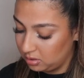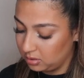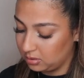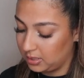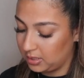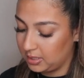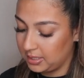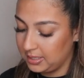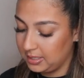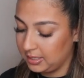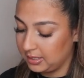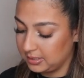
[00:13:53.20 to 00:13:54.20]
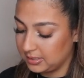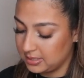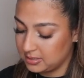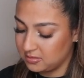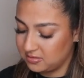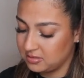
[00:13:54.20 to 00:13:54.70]
Okay, I can't get this
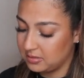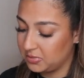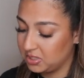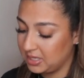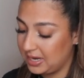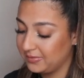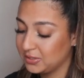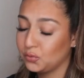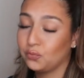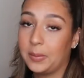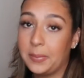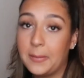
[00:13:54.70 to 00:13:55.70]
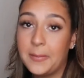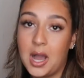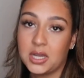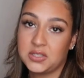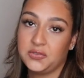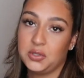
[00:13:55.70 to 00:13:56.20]
out. I'm just gonna have to rip the
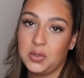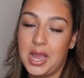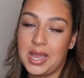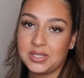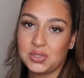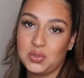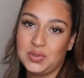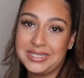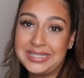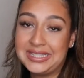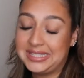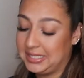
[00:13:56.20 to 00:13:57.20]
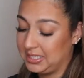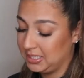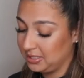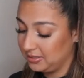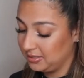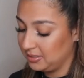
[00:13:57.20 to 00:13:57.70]
box for you guys so you can
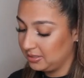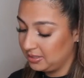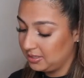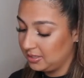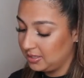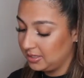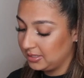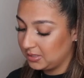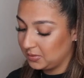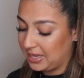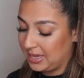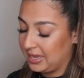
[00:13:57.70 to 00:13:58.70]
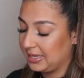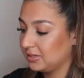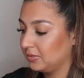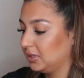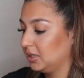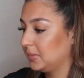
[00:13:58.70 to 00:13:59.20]
see. It's okay, I
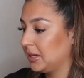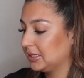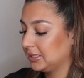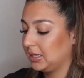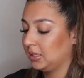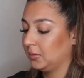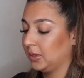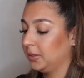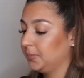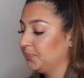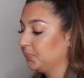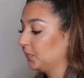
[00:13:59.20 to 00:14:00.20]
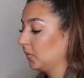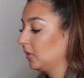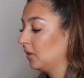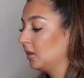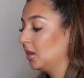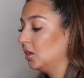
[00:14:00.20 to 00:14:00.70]
don't need the box anyway.
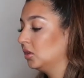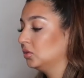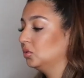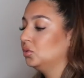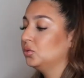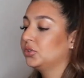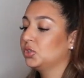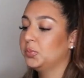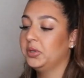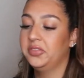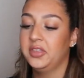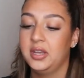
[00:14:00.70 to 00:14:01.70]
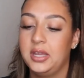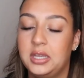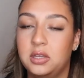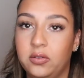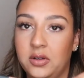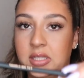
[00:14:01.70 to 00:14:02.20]
Ooh, super thin, I
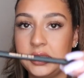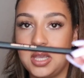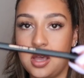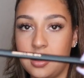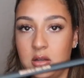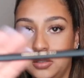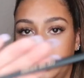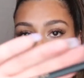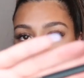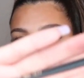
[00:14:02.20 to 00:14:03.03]
can already tell.